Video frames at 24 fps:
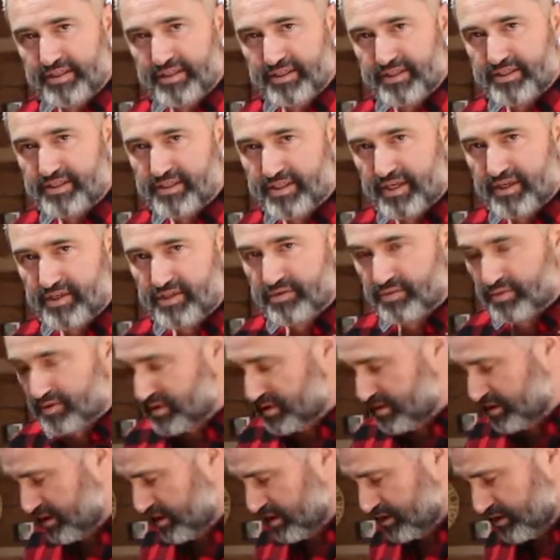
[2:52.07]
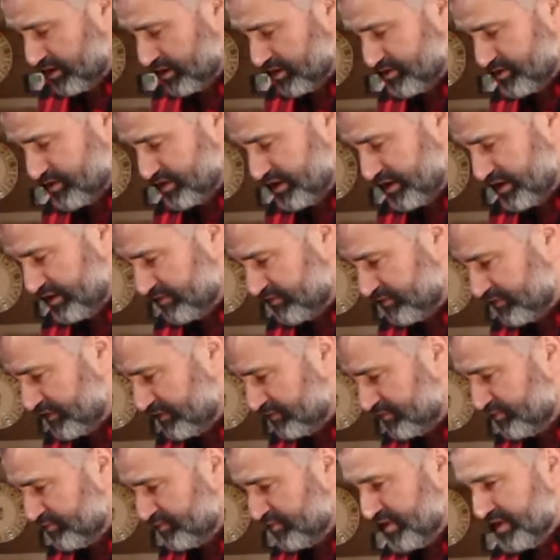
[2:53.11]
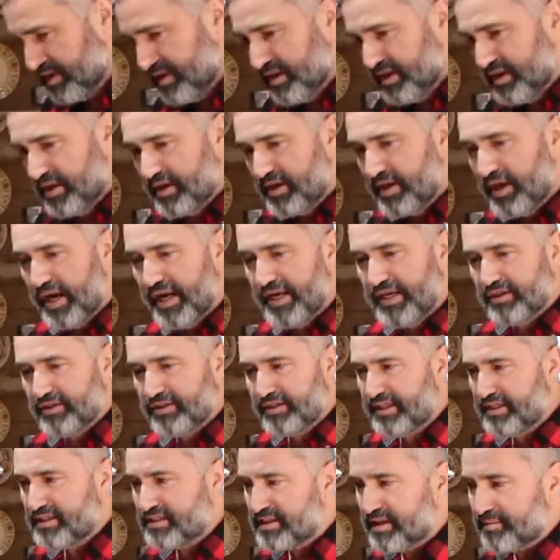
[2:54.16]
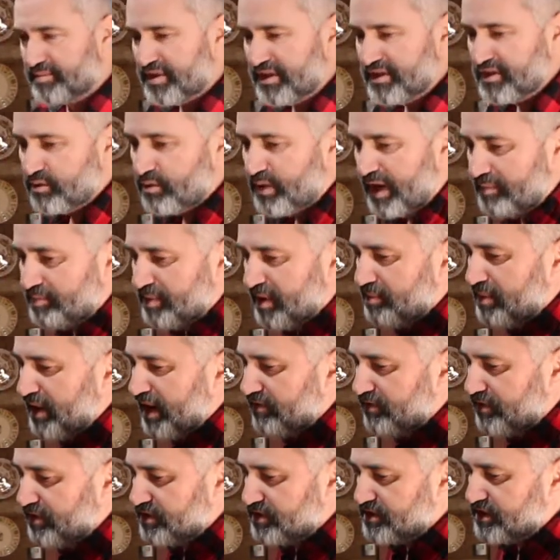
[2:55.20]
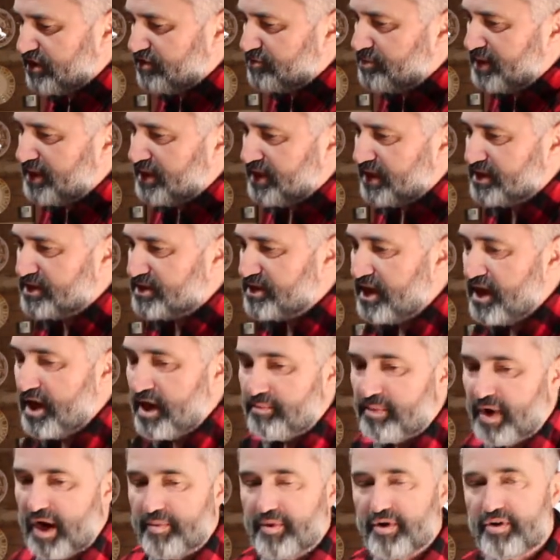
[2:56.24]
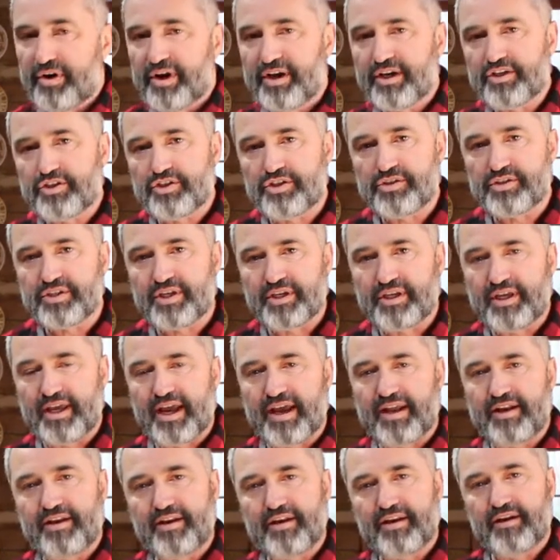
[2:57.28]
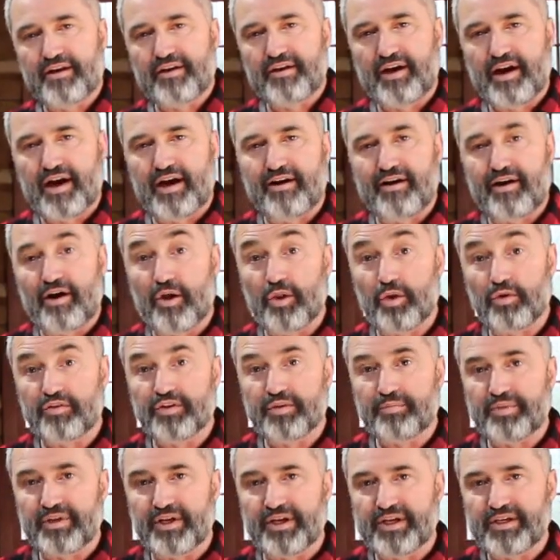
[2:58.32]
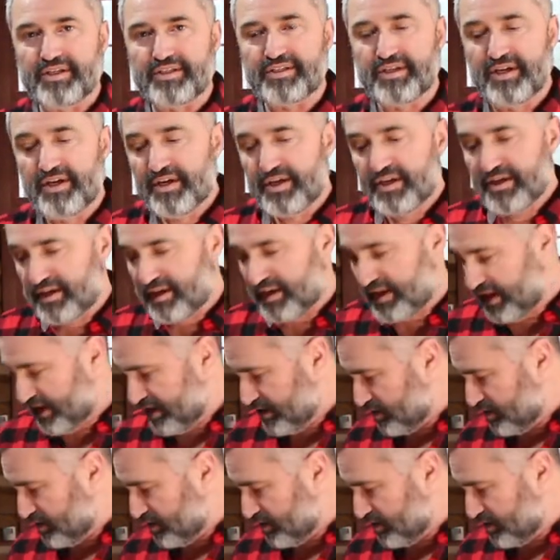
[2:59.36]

the skins with a larger knife. And you'll need something to wipe up after yourself because pomegranate juice can get all over the place. And